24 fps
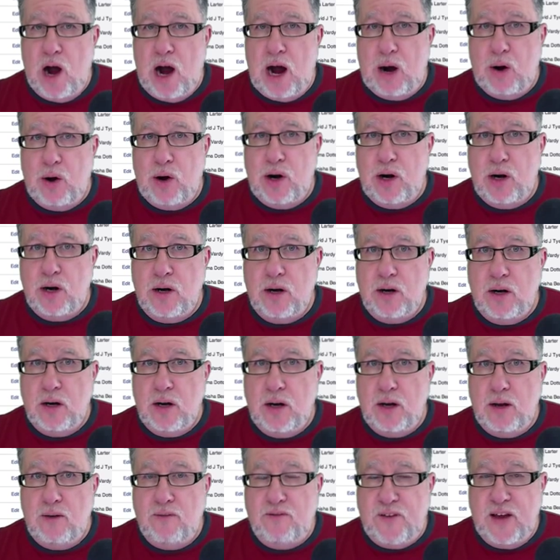our
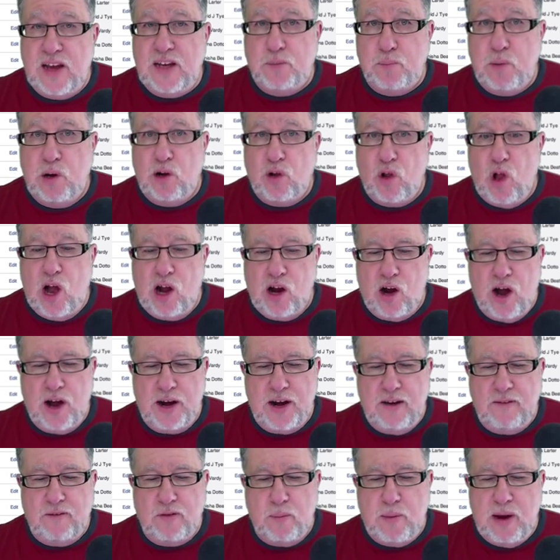Facebook
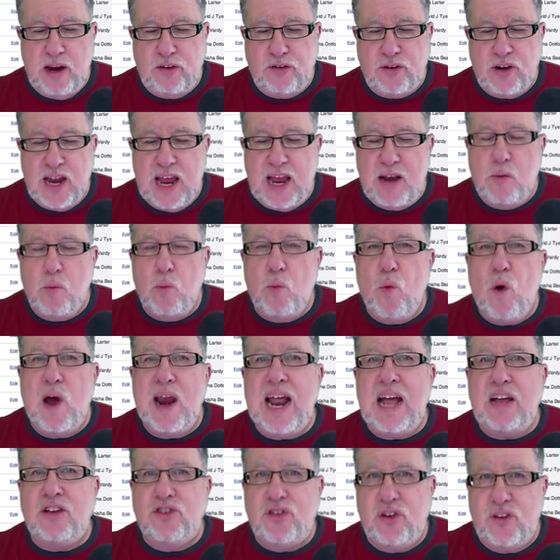logon information, and what
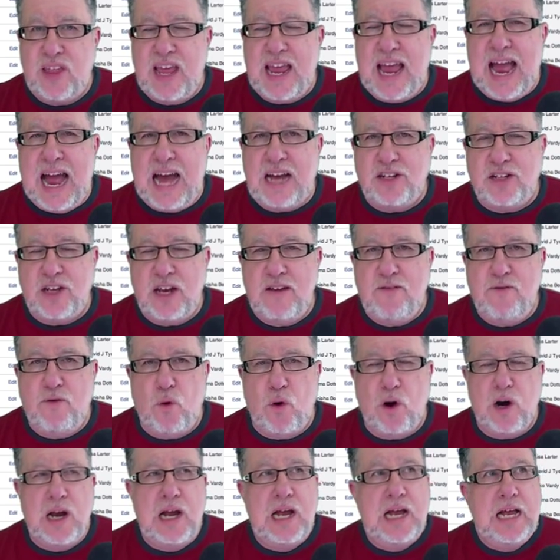else are they asking
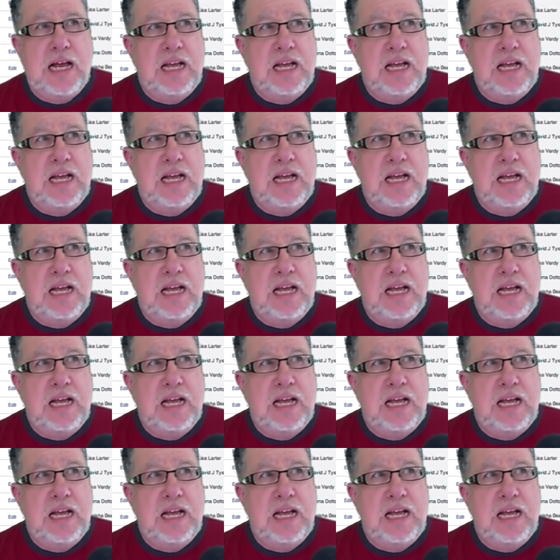for?